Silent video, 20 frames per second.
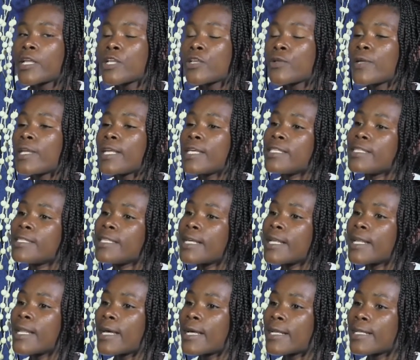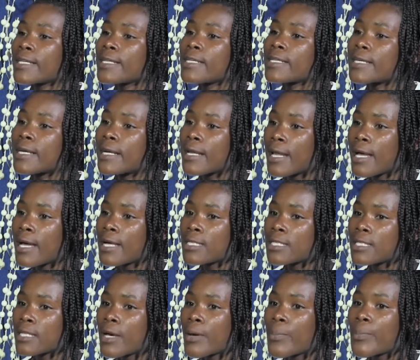knowledge they learn in
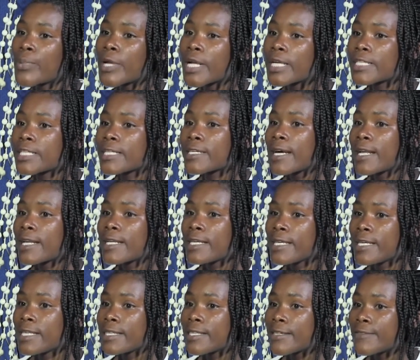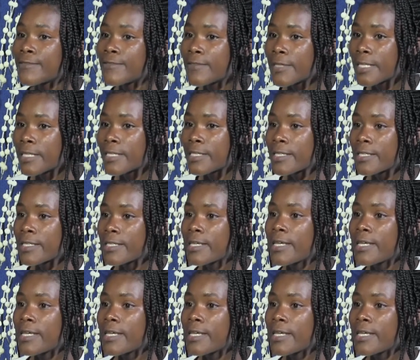class practically in the field.